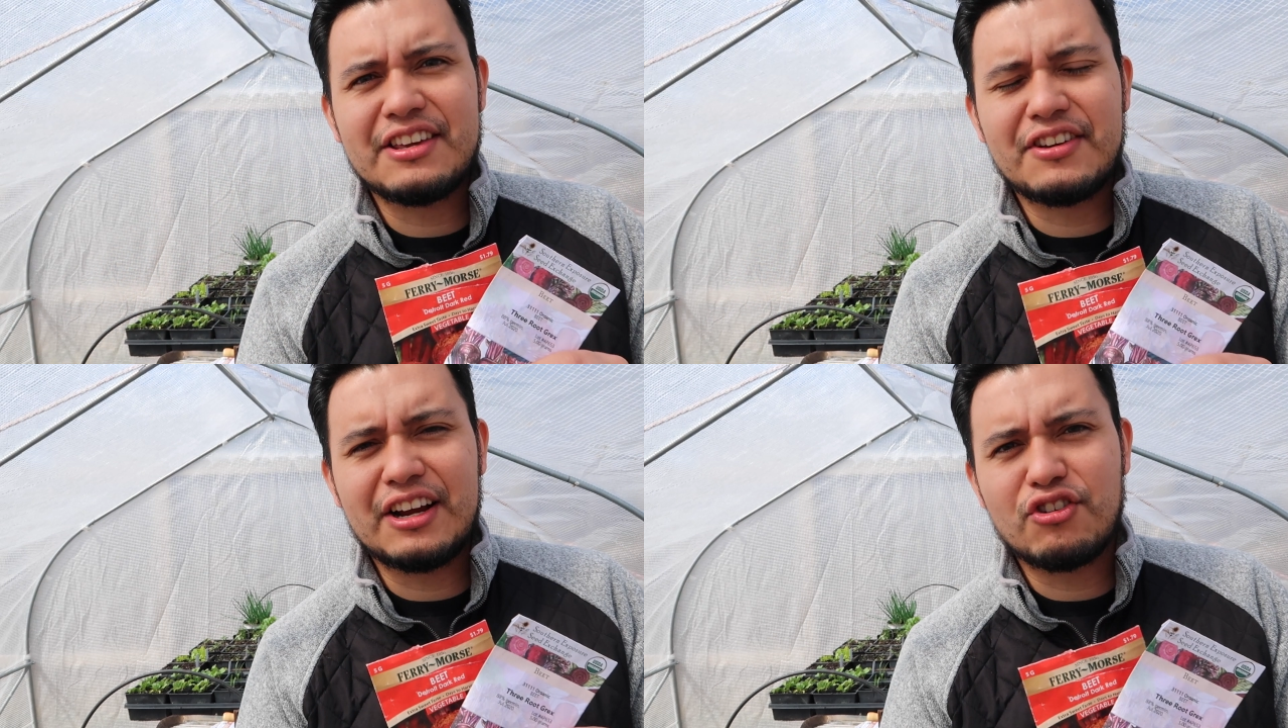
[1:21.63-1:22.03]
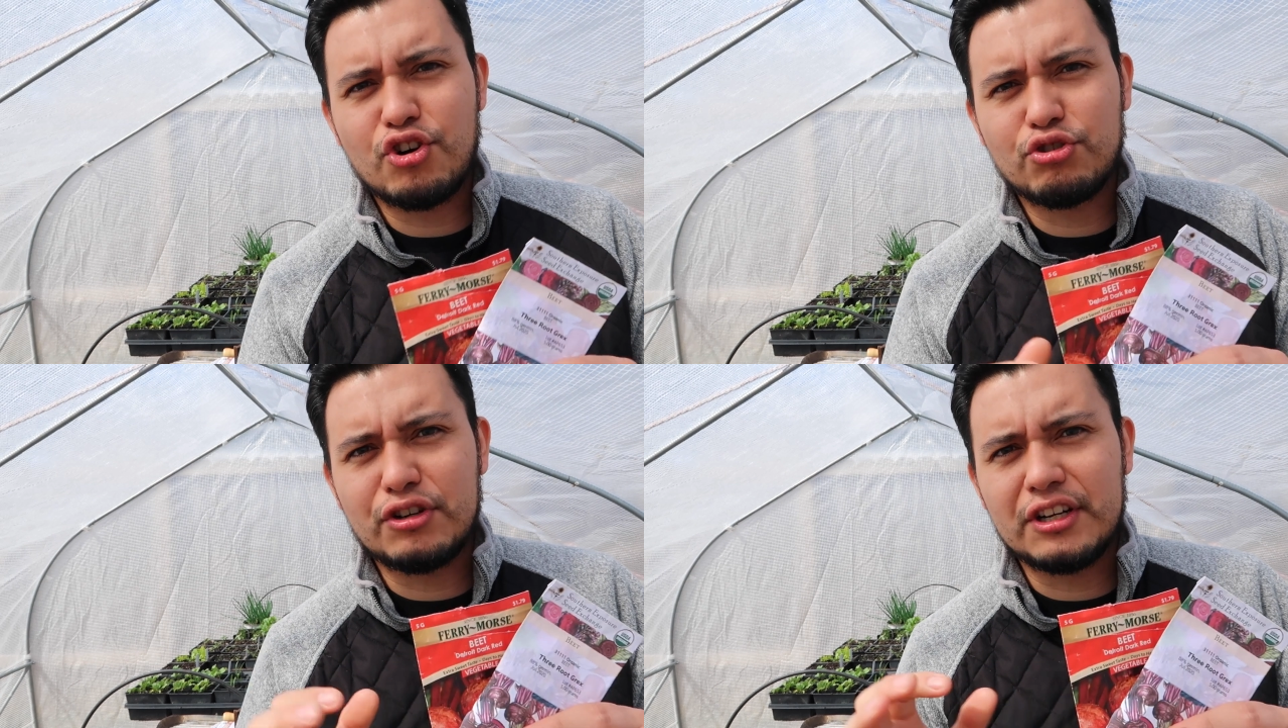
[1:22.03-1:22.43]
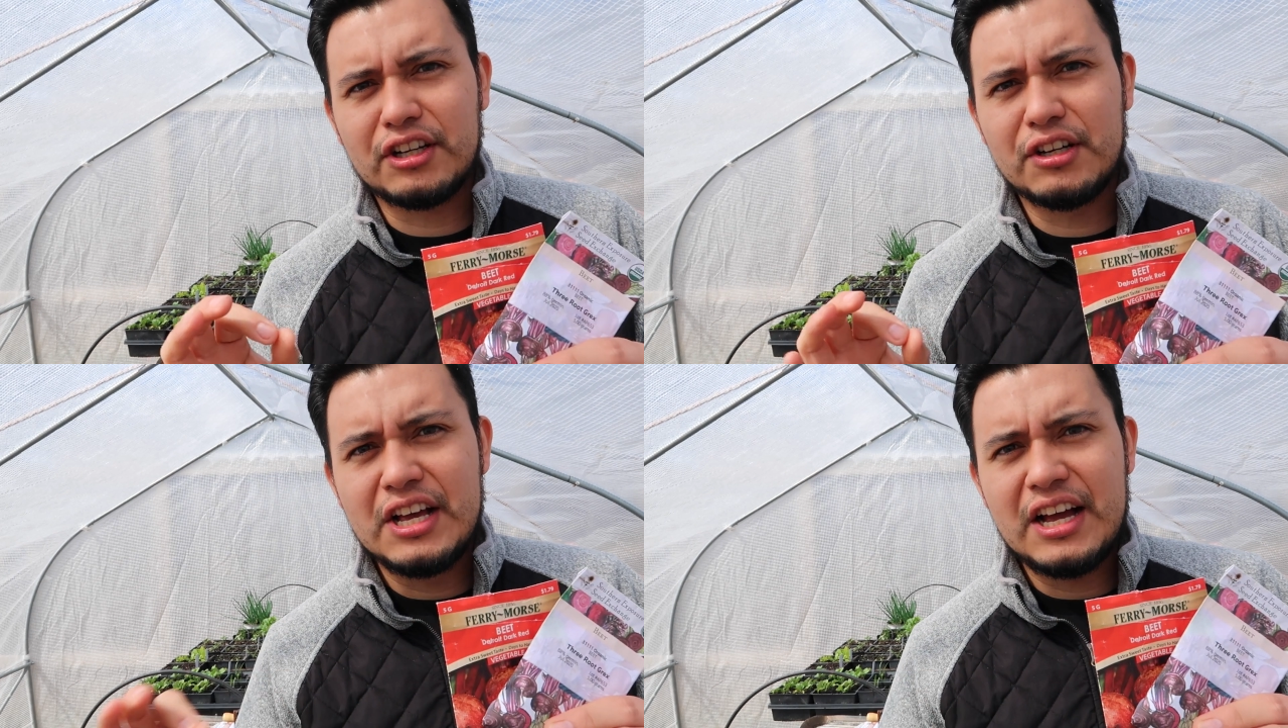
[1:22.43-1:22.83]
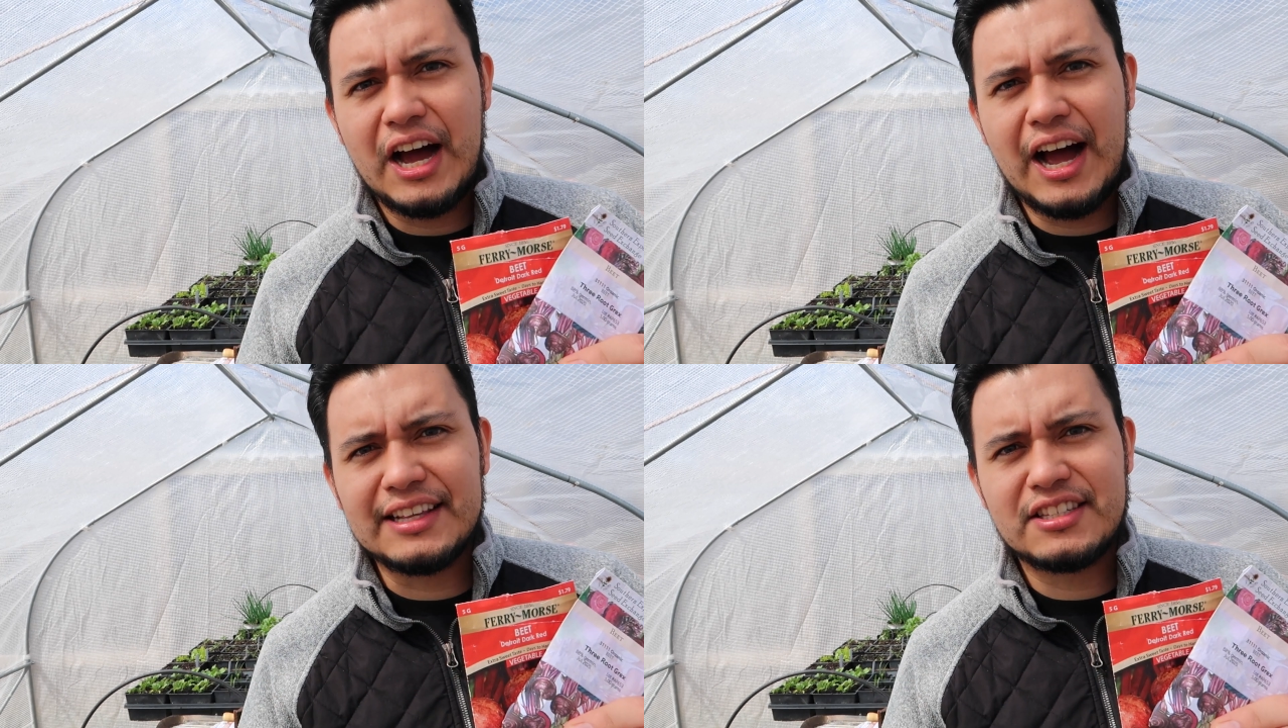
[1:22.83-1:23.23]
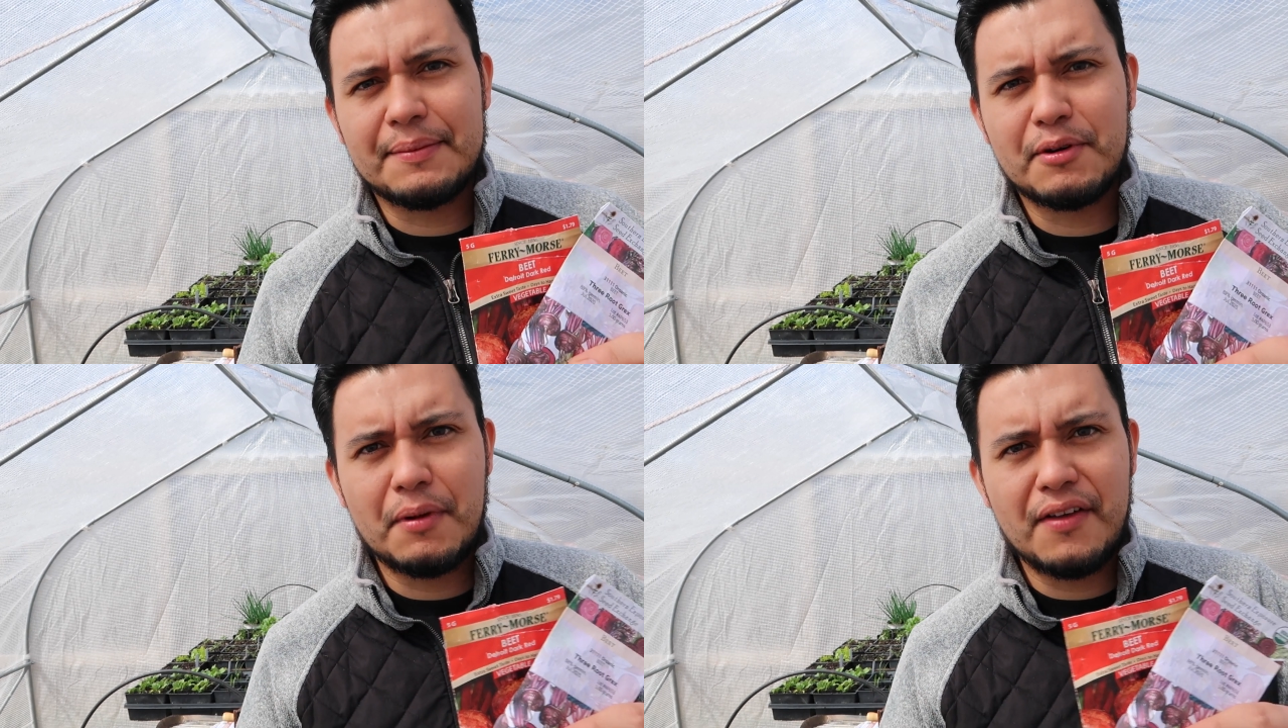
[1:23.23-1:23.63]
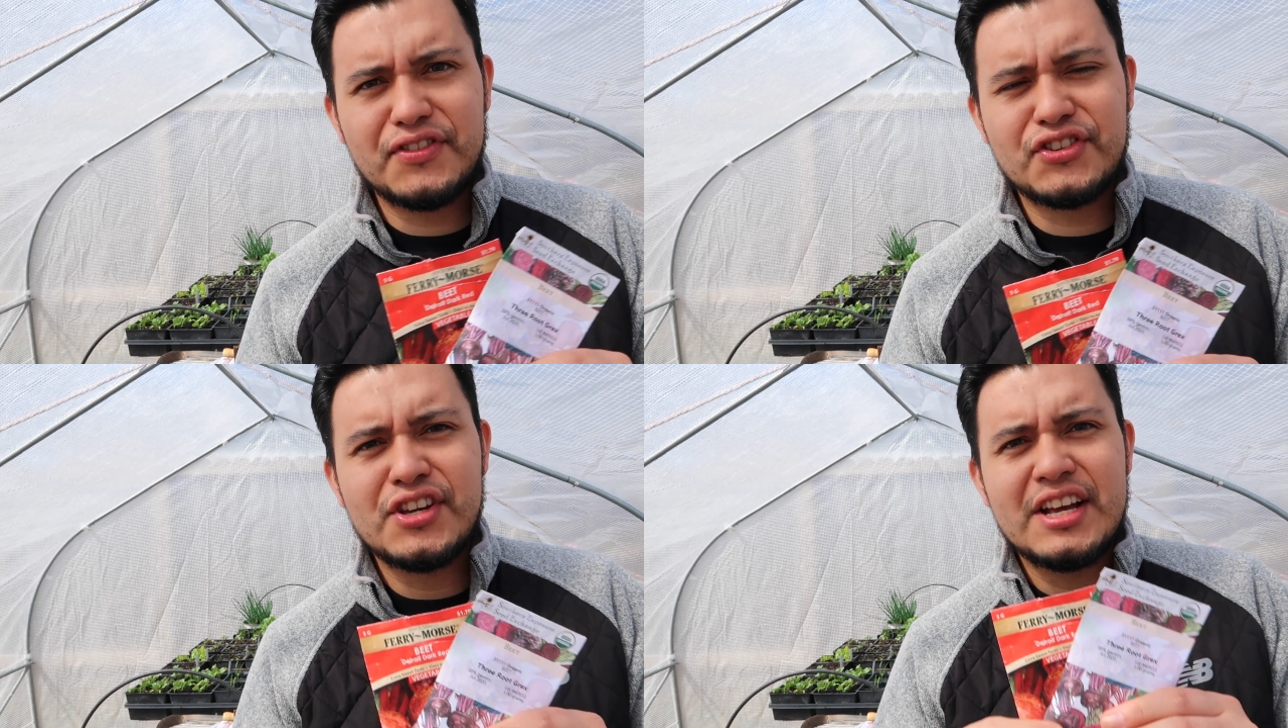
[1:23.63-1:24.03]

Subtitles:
that you can grow during the hot summer months.